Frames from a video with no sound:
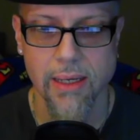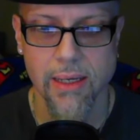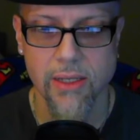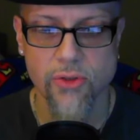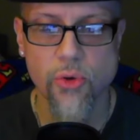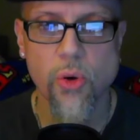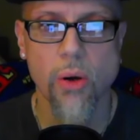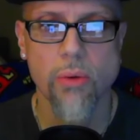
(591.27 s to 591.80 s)

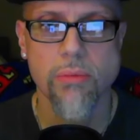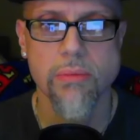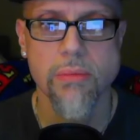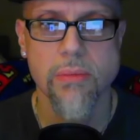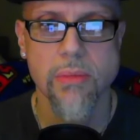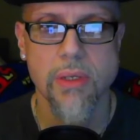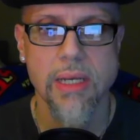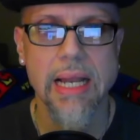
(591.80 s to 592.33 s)
To quote,
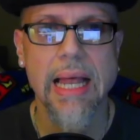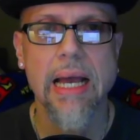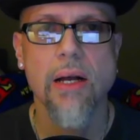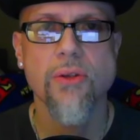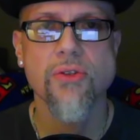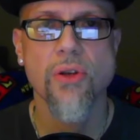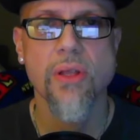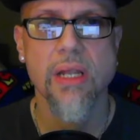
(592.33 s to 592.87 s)

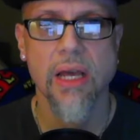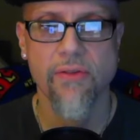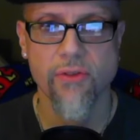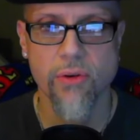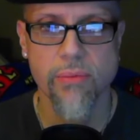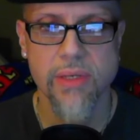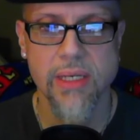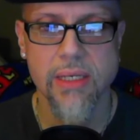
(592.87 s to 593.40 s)
clowns on the left
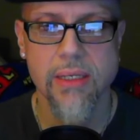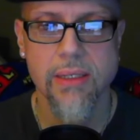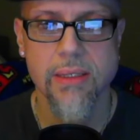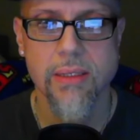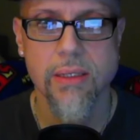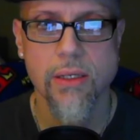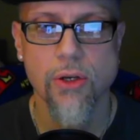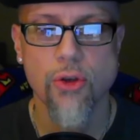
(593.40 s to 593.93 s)
are me,
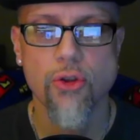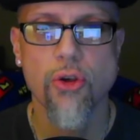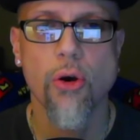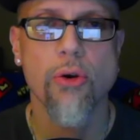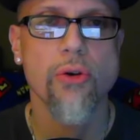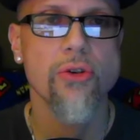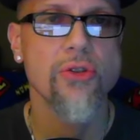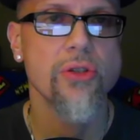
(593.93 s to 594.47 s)

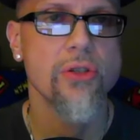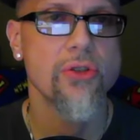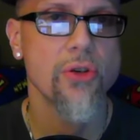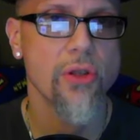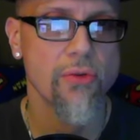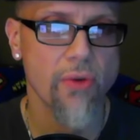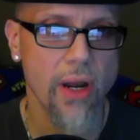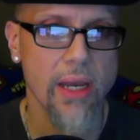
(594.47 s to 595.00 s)
jokers to
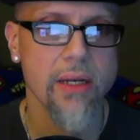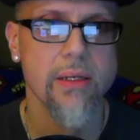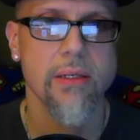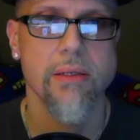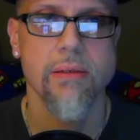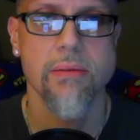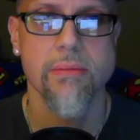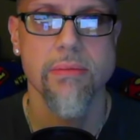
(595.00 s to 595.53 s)
the right.
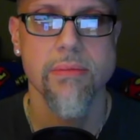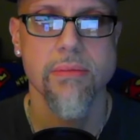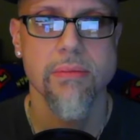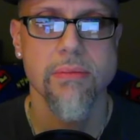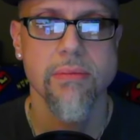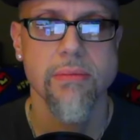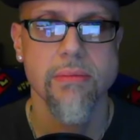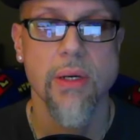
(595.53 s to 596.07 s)

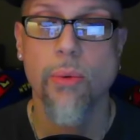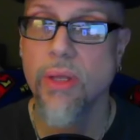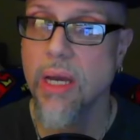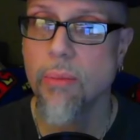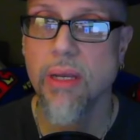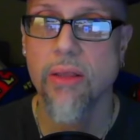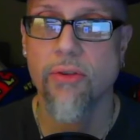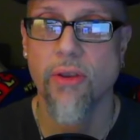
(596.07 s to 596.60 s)
And with
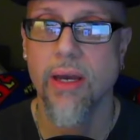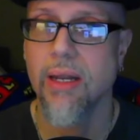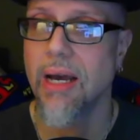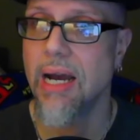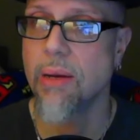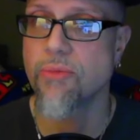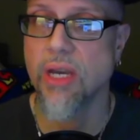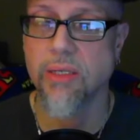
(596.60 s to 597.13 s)
that being said,
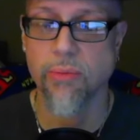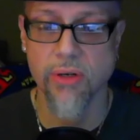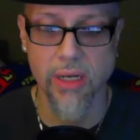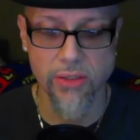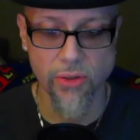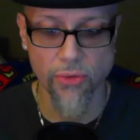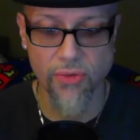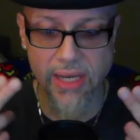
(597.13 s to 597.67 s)
I'm Jazz
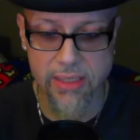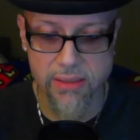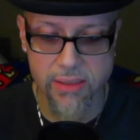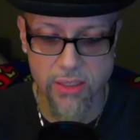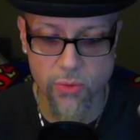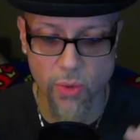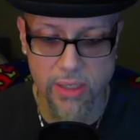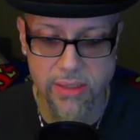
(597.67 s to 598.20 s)
Berganzo. This
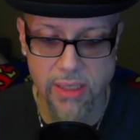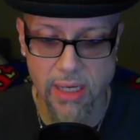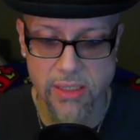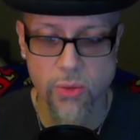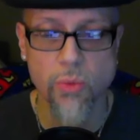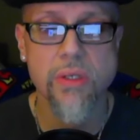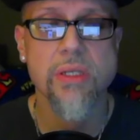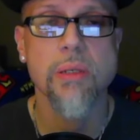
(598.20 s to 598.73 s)
is What's Next.
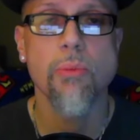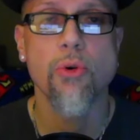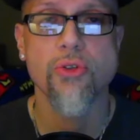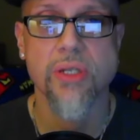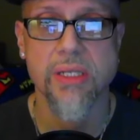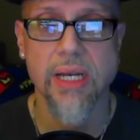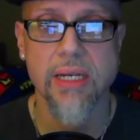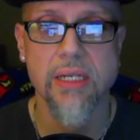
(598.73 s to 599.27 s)
want to see more
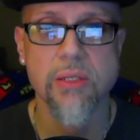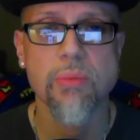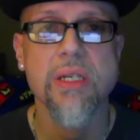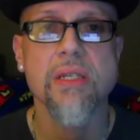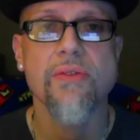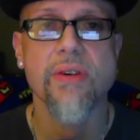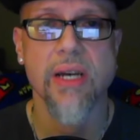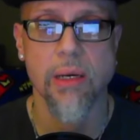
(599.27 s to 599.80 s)
just like this. Please
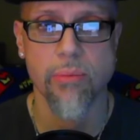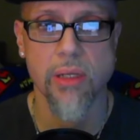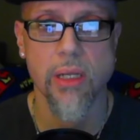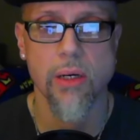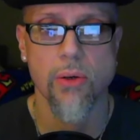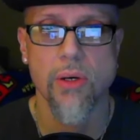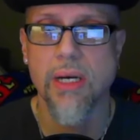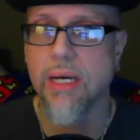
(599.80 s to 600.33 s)
leave a comment
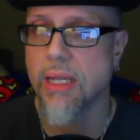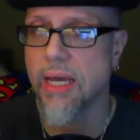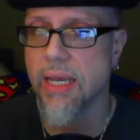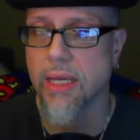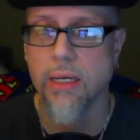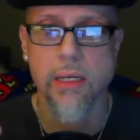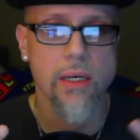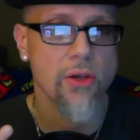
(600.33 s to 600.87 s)
below. Like
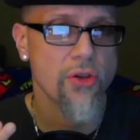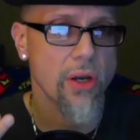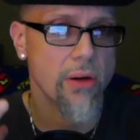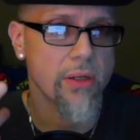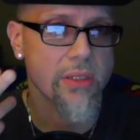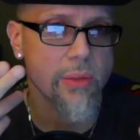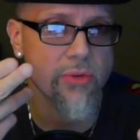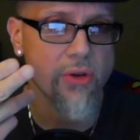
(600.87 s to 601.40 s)
it, share
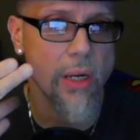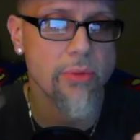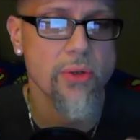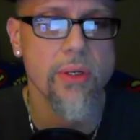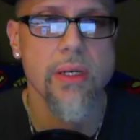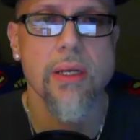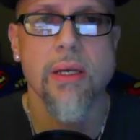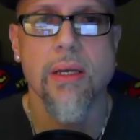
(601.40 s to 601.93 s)
it, subscribe to
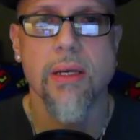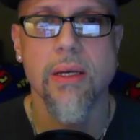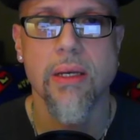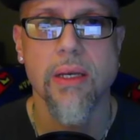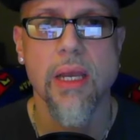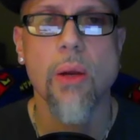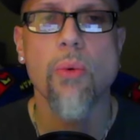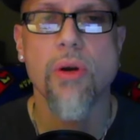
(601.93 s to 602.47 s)
it.
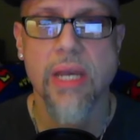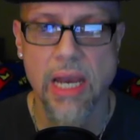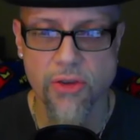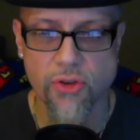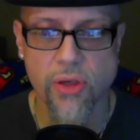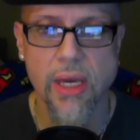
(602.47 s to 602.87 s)
And we'll catch you